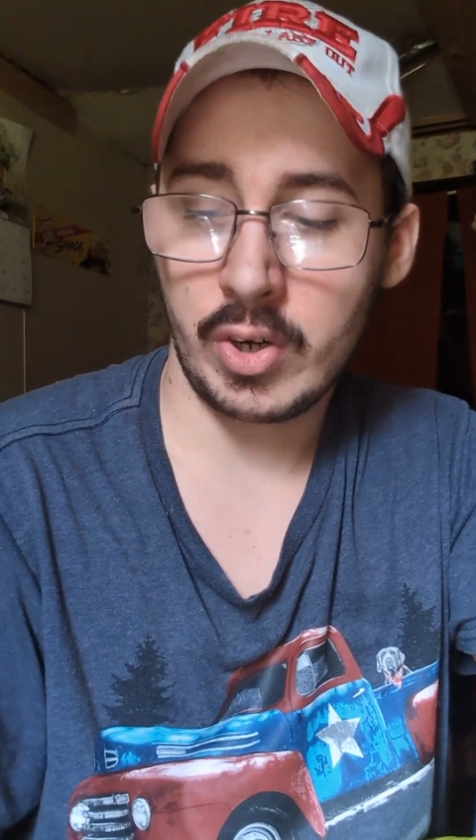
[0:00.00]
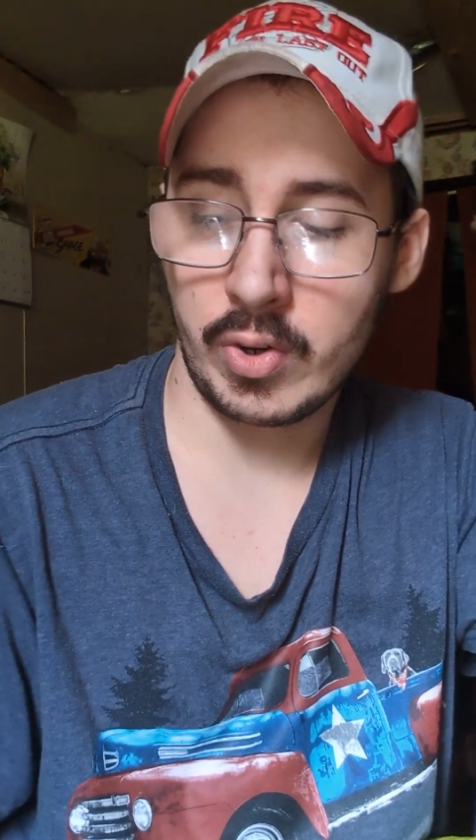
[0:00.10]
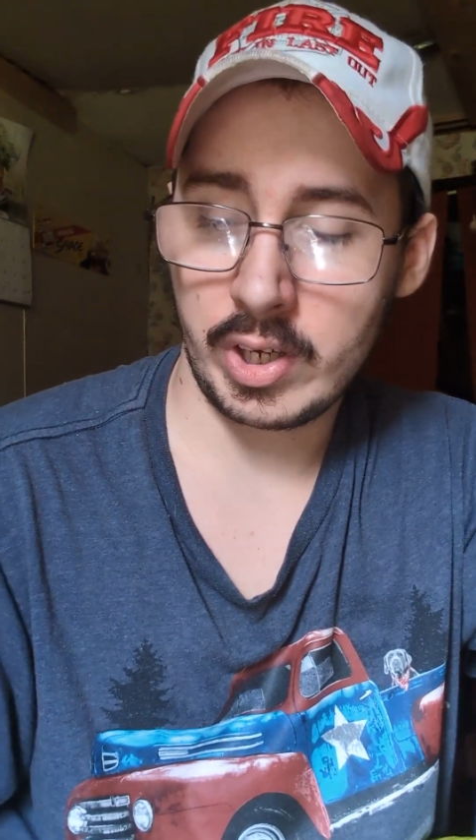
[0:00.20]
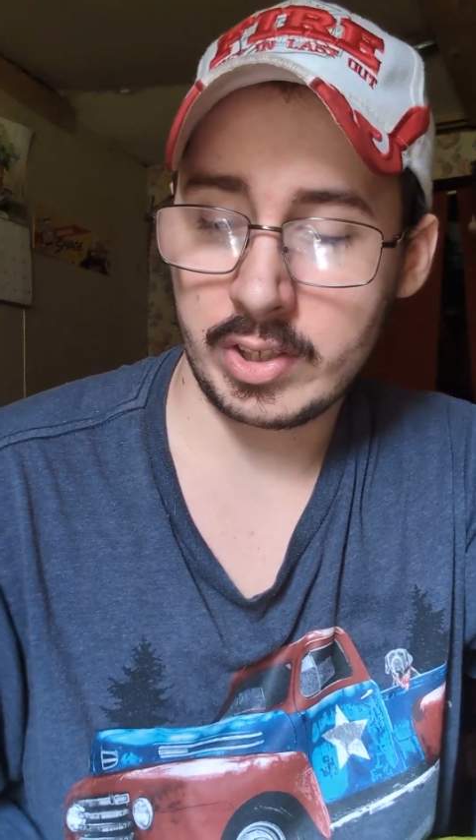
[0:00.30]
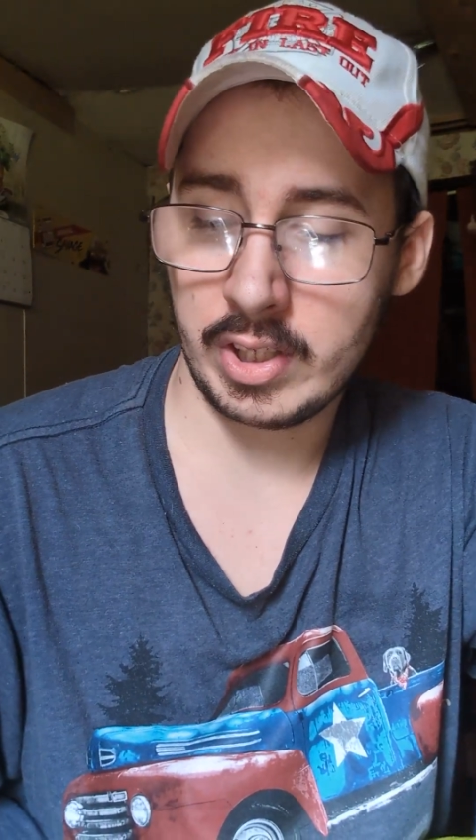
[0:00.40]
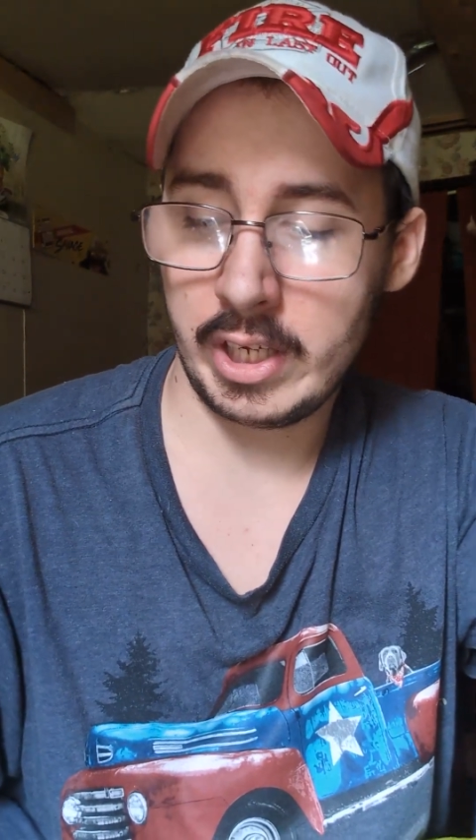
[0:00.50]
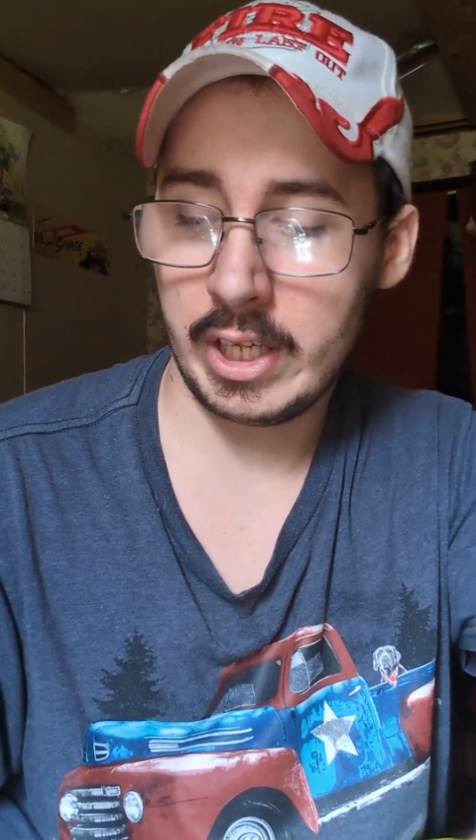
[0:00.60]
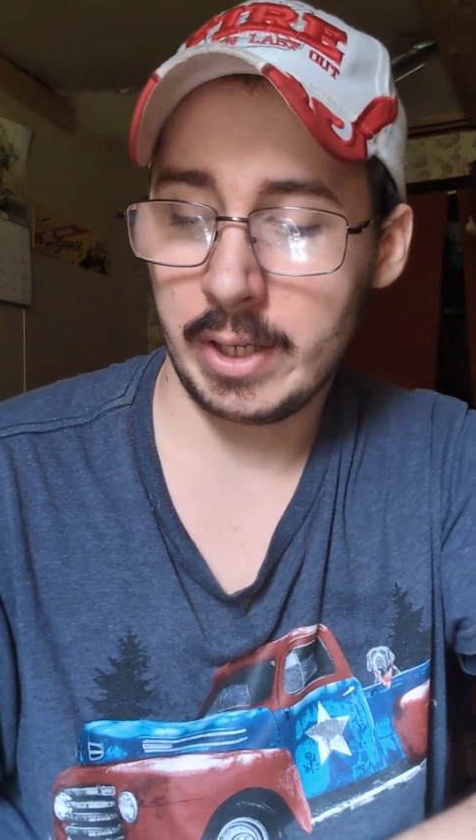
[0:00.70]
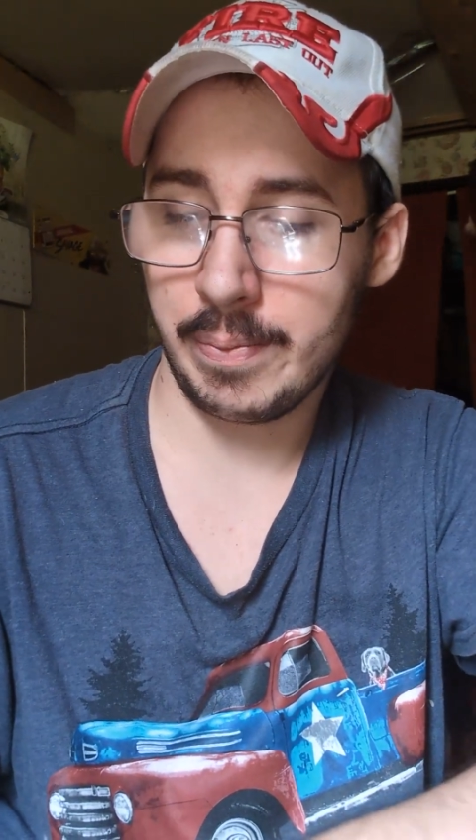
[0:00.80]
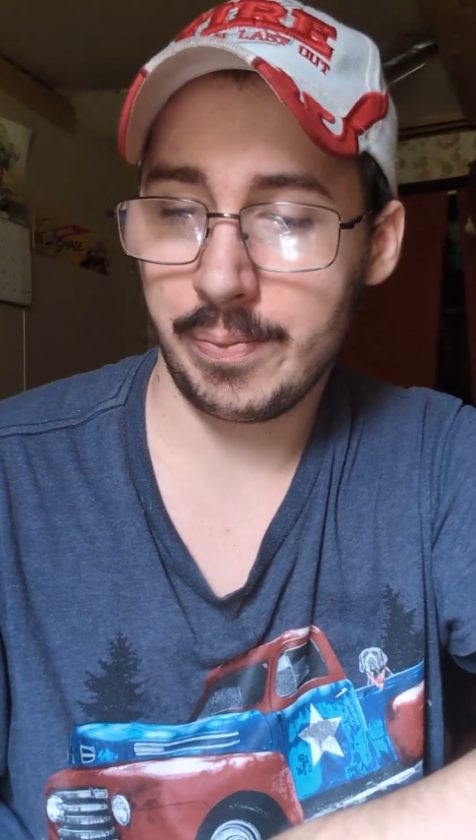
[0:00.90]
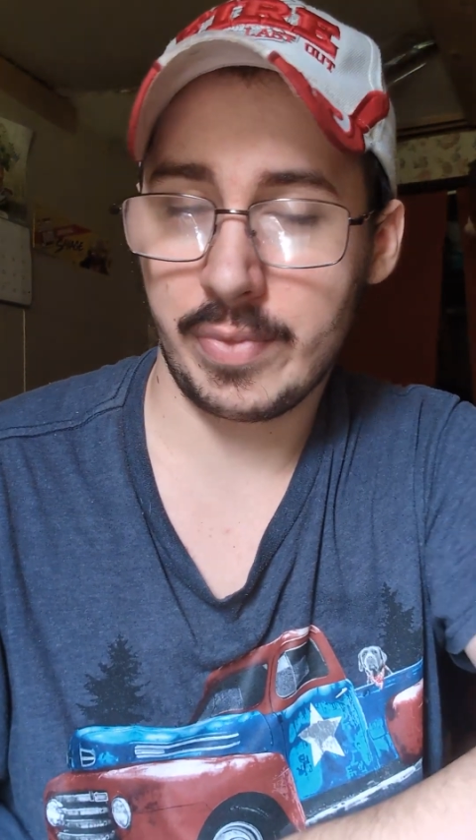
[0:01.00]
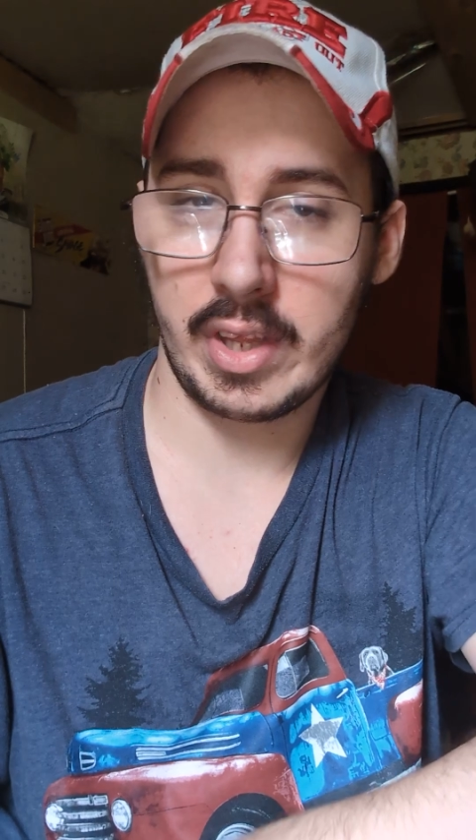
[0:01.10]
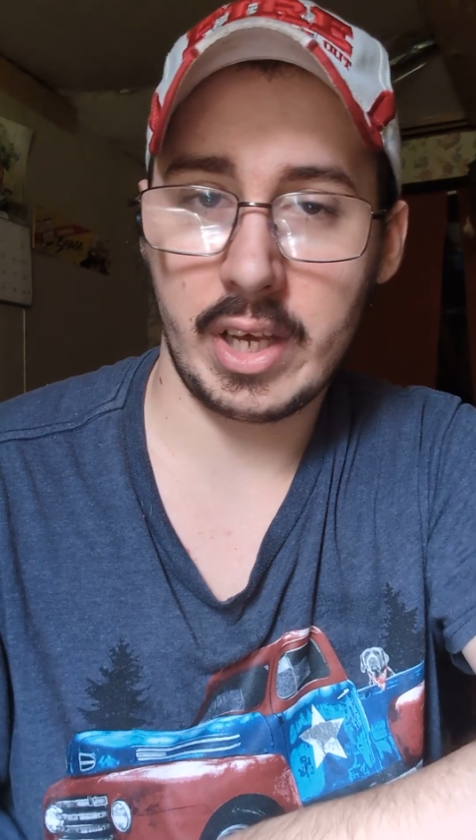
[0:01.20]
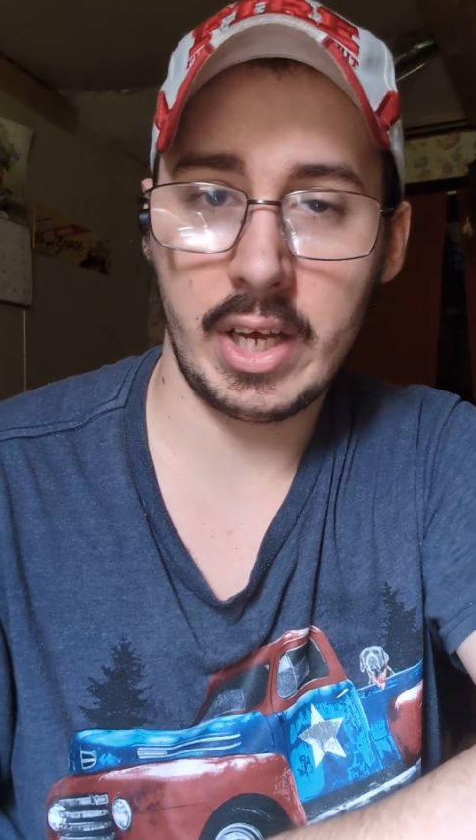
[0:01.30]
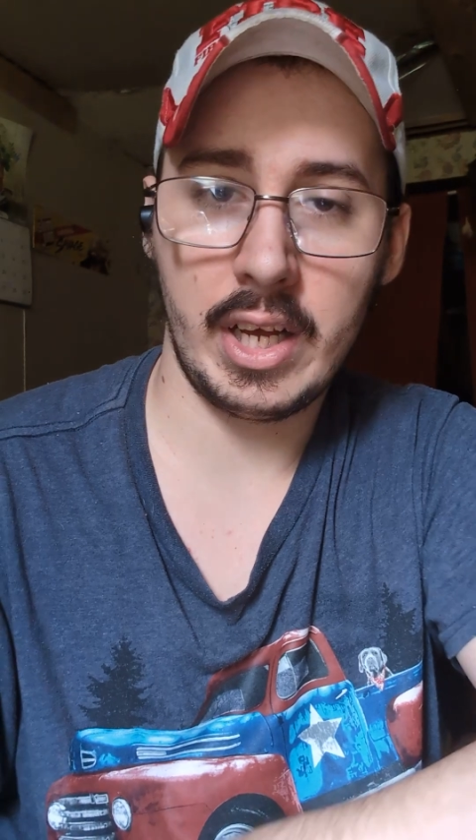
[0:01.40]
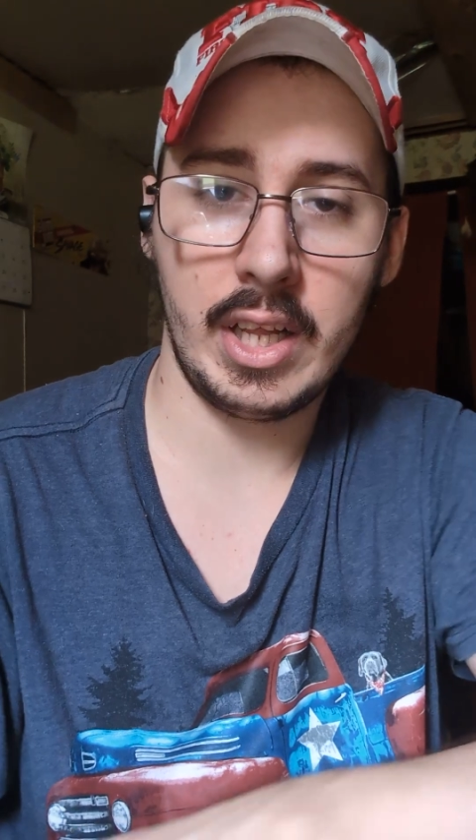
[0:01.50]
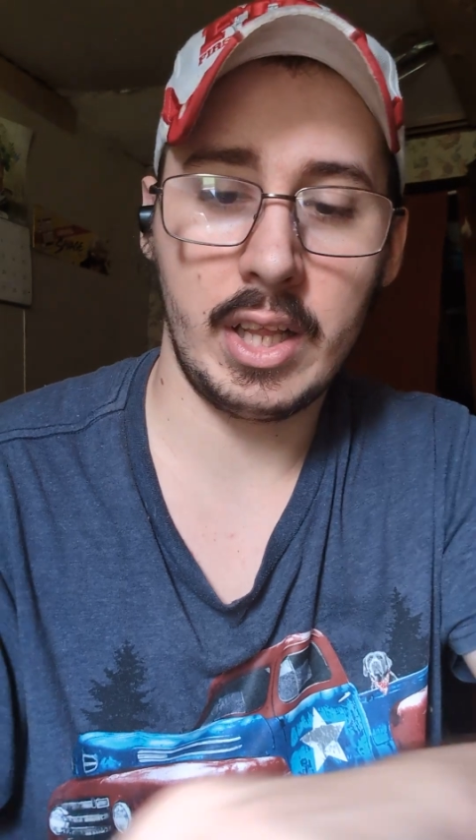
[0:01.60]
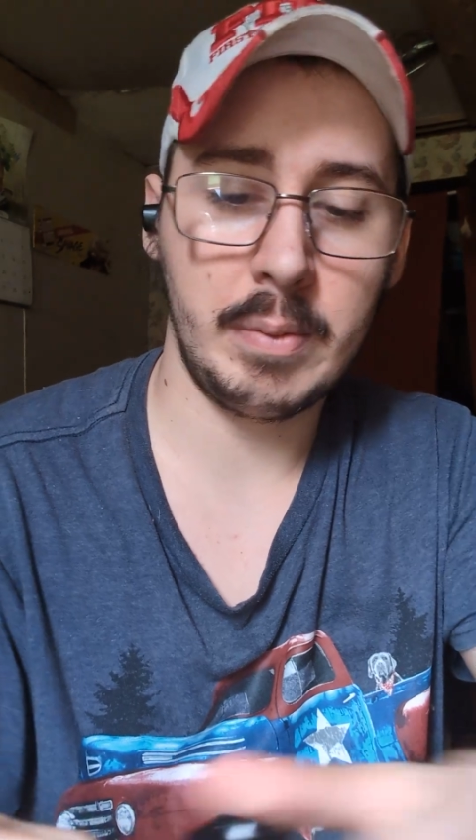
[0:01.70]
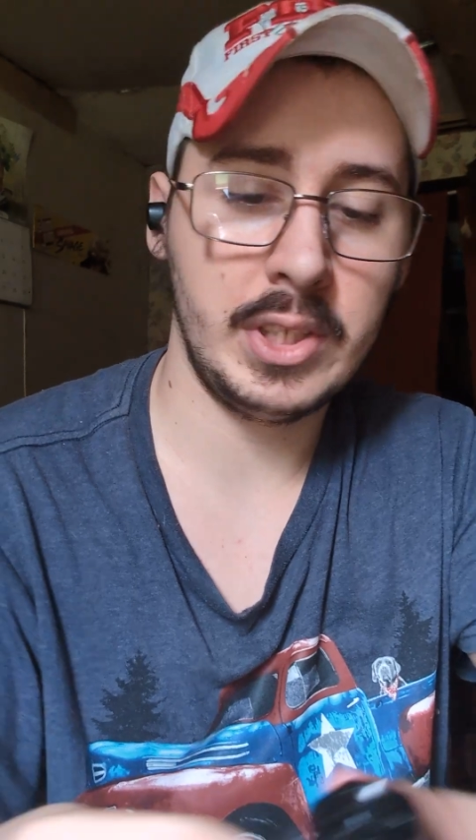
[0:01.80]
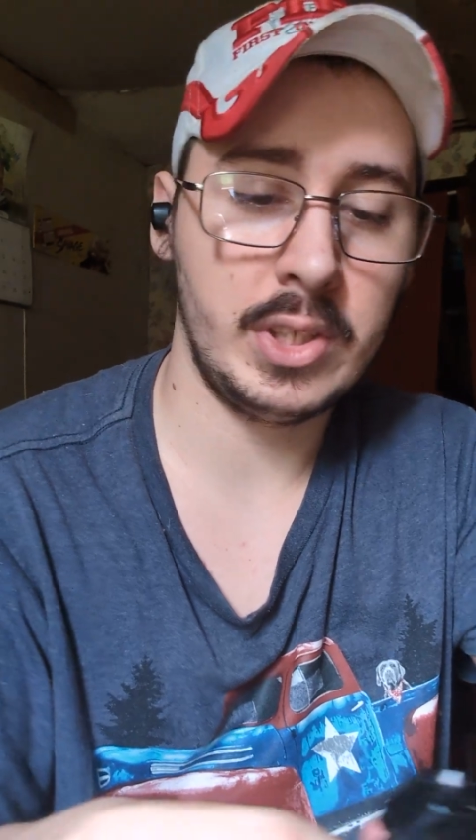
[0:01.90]
you're going to need it.
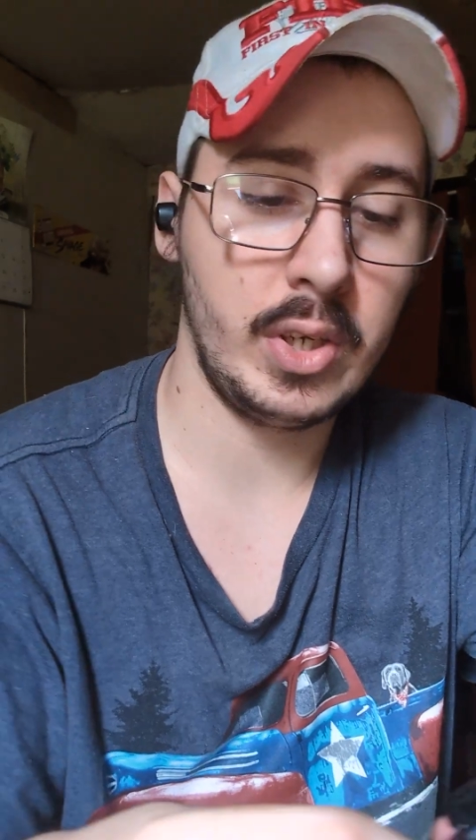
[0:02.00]
And let me